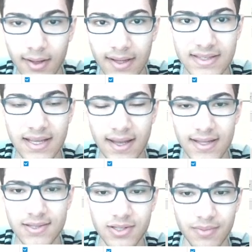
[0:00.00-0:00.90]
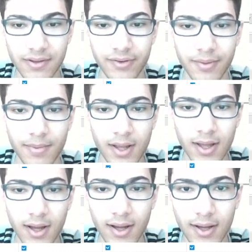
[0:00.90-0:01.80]
let's do something fun.
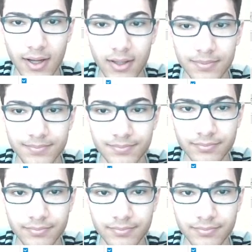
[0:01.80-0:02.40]
I